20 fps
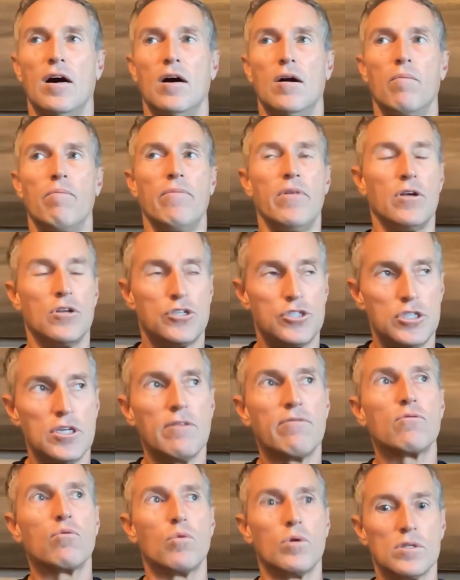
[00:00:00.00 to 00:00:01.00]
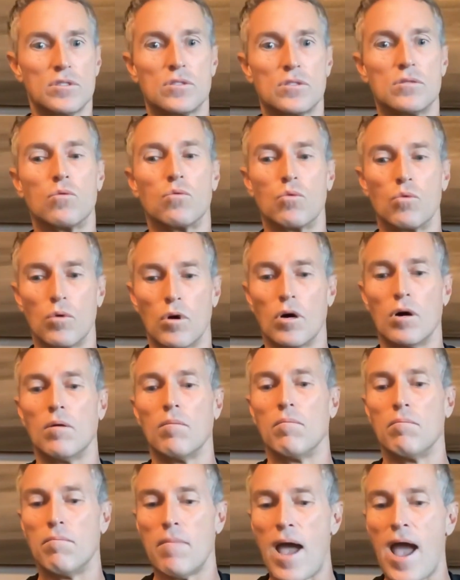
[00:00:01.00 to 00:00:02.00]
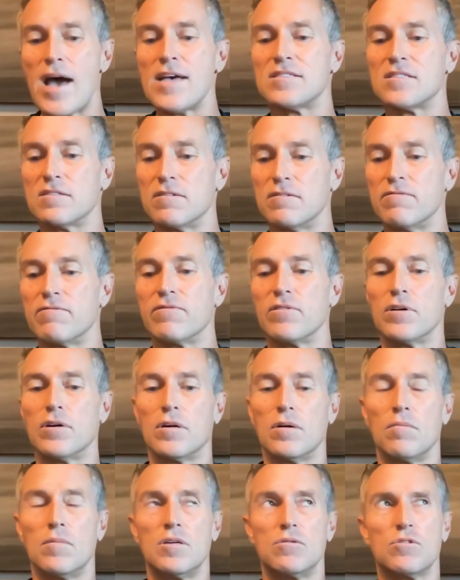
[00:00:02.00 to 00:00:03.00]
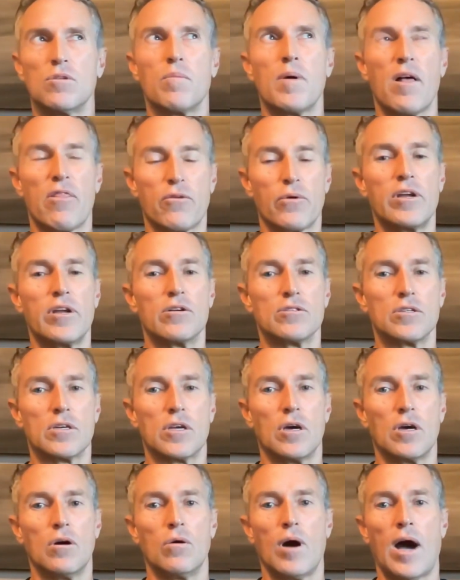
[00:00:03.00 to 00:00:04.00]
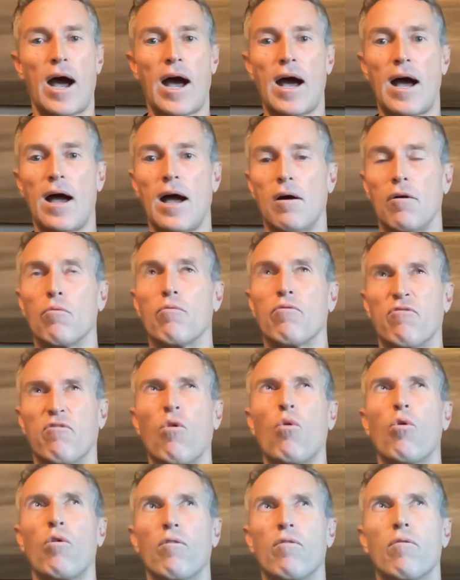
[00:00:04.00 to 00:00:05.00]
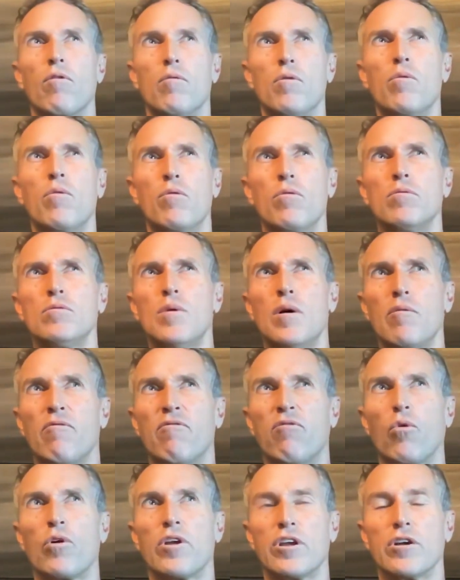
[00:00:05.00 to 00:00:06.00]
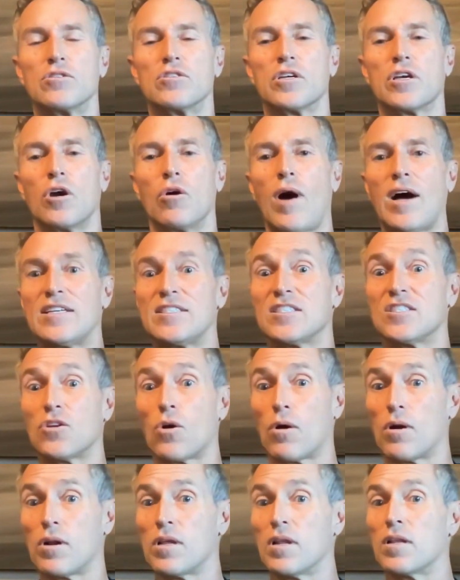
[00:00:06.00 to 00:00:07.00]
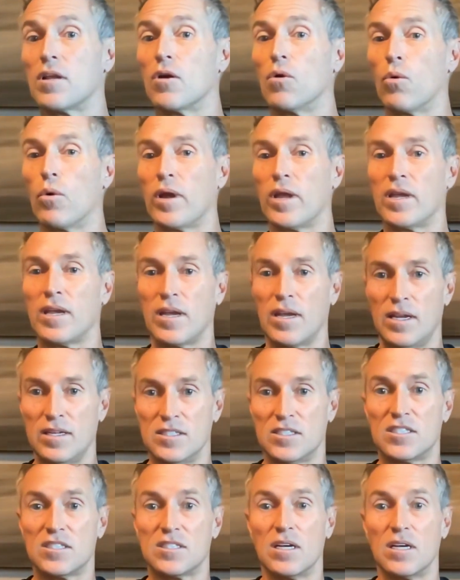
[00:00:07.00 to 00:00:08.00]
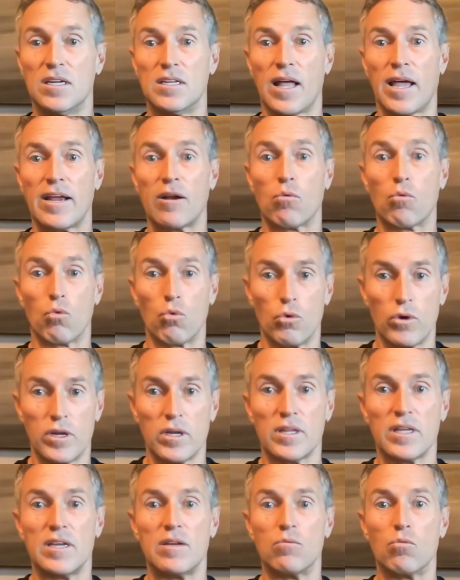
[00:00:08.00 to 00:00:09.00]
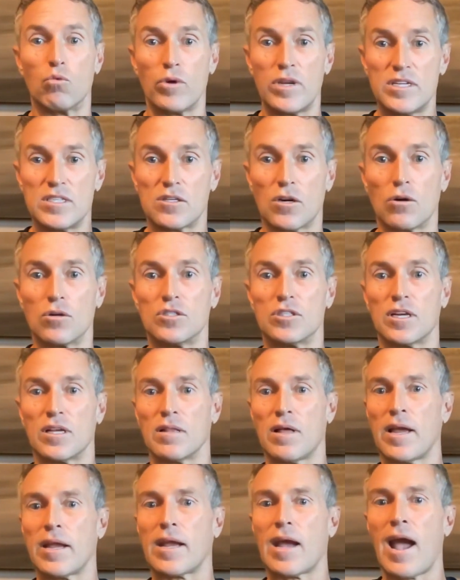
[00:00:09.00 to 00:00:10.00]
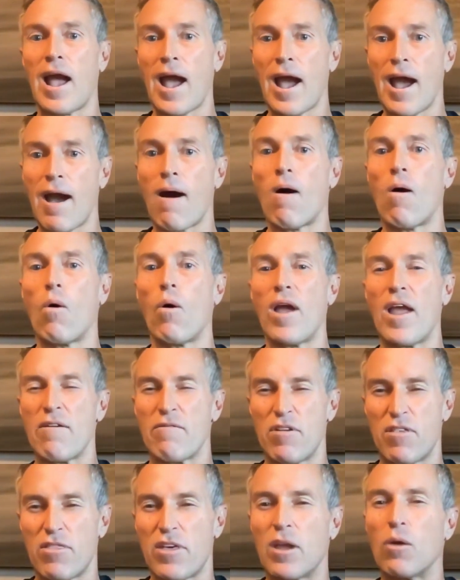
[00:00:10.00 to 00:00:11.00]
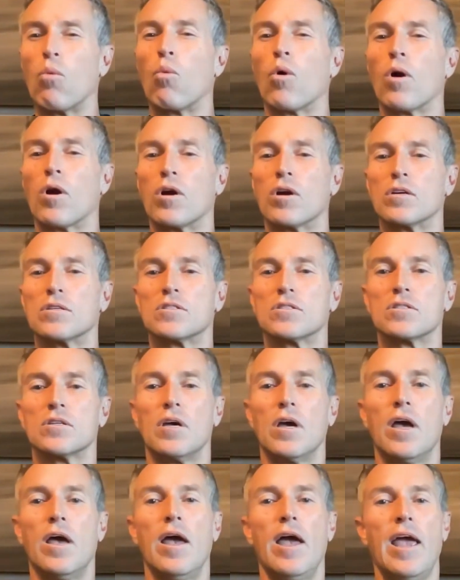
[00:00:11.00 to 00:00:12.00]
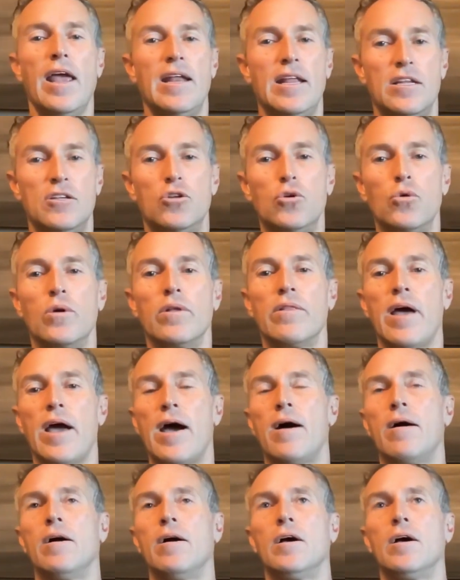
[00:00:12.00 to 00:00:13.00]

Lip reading: the shift was massive. It was about 3 years ago. About 4 years ago, I started going and like really researching like how everything works. And in doing that,